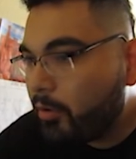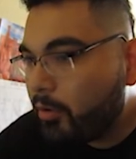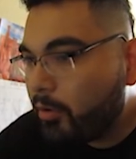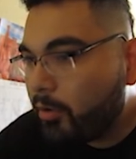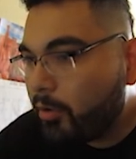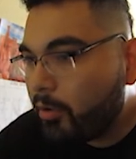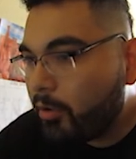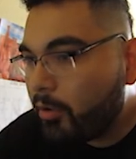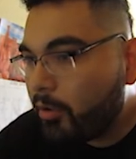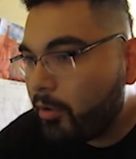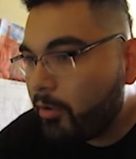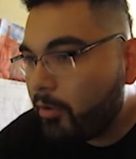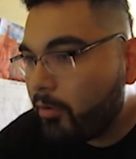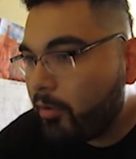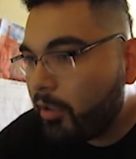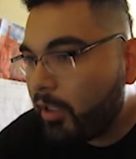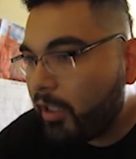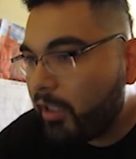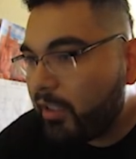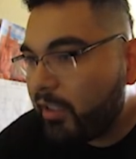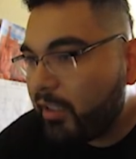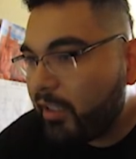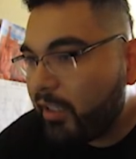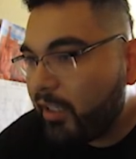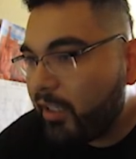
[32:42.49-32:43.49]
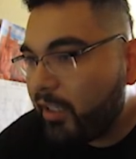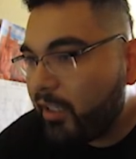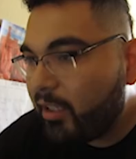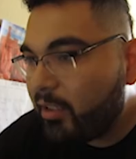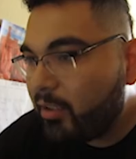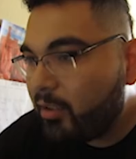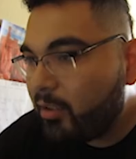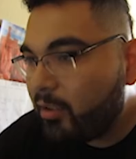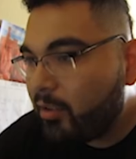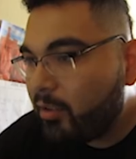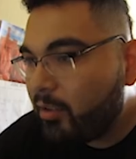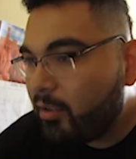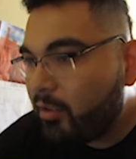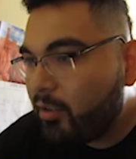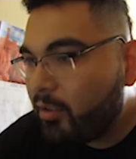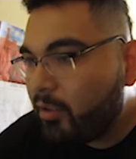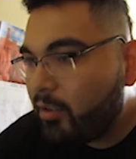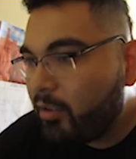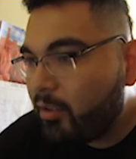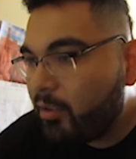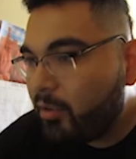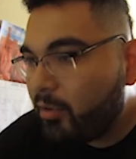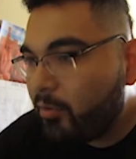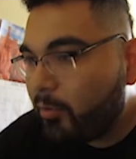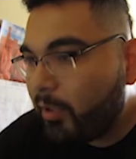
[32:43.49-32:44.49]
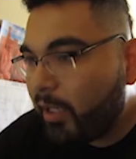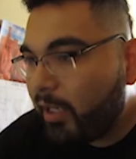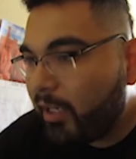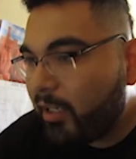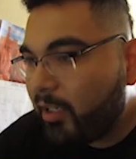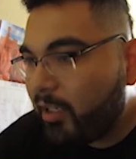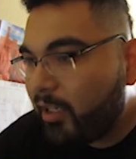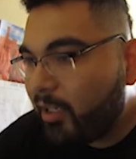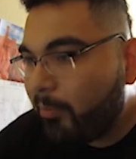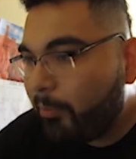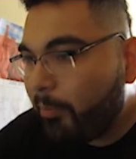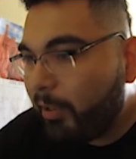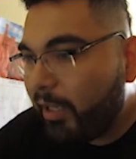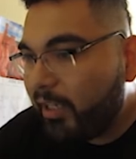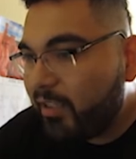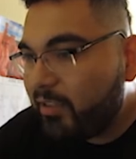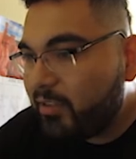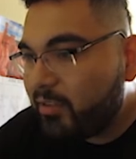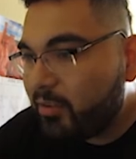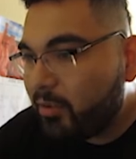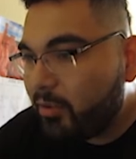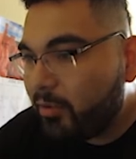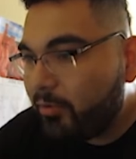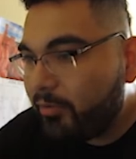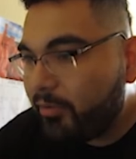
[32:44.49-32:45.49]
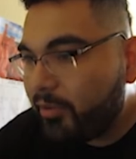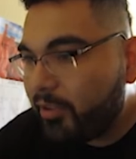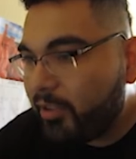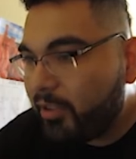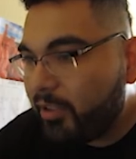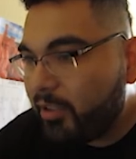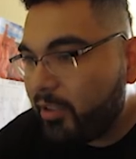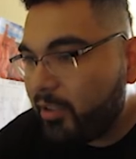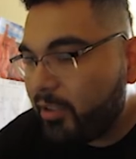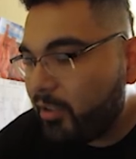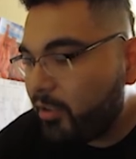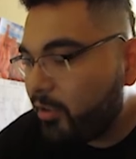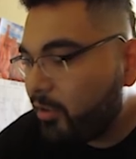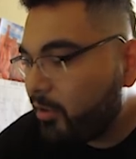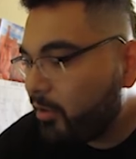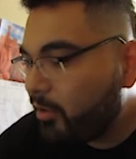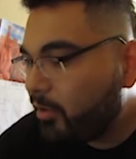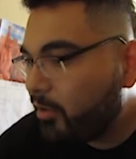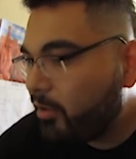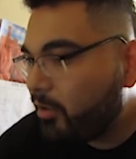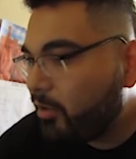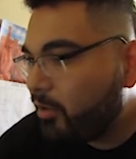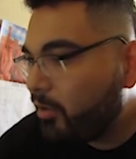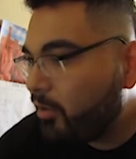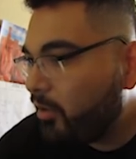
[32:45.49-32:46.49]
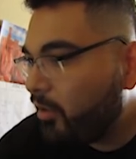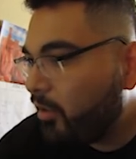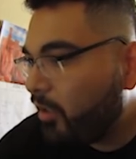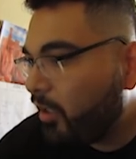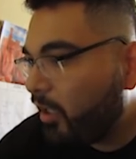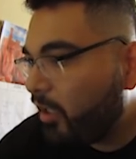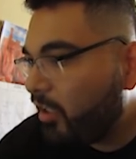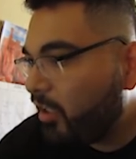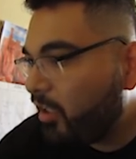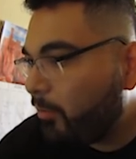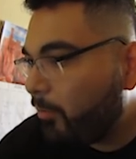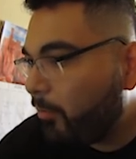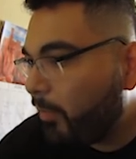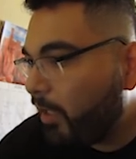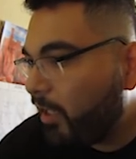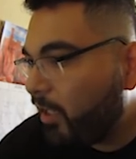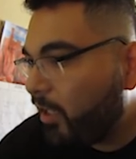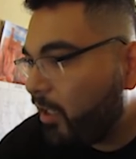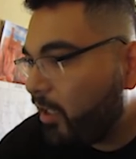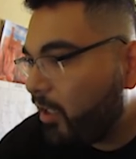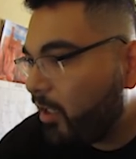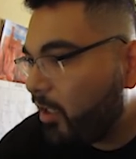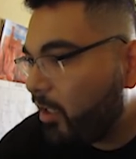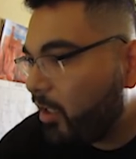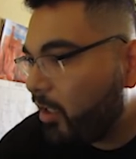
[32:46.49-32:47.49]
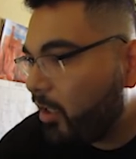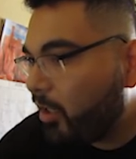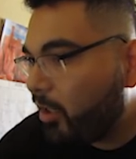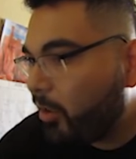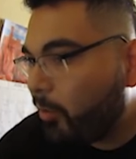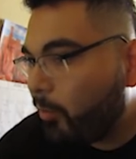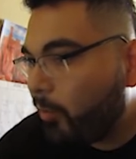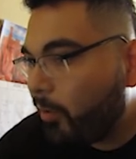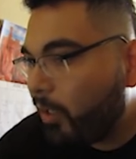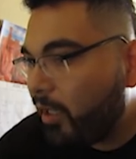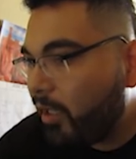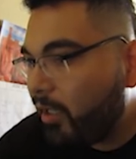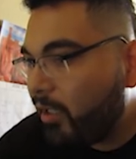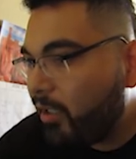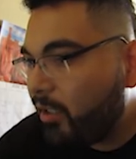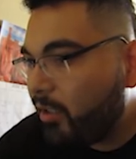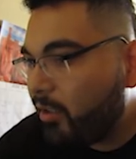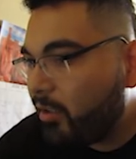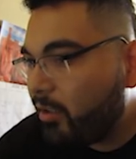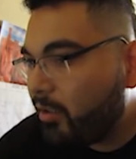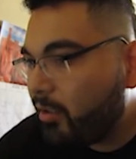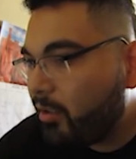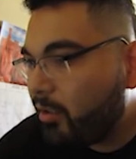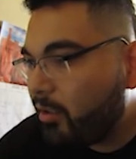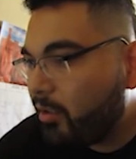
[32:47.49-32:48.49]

You know, and then right click paste over it, and then make it white.